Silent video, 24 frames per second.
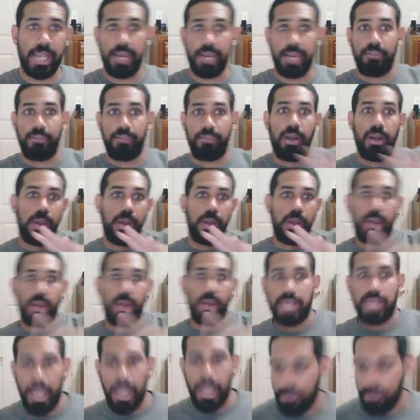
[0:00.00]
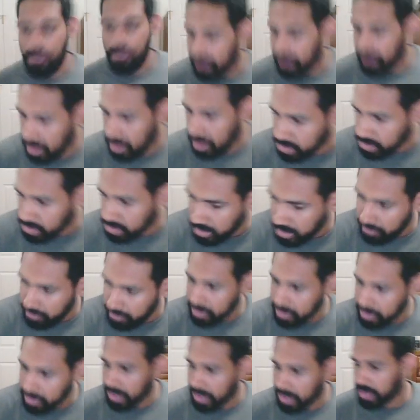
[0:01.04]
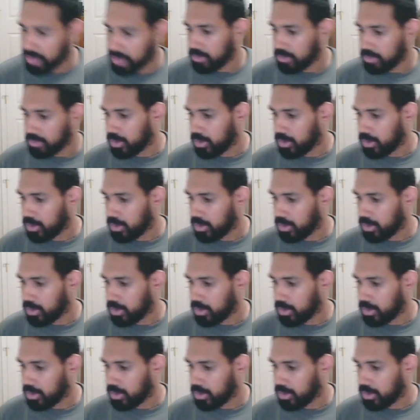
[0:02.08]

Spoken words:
of camouflage with everything.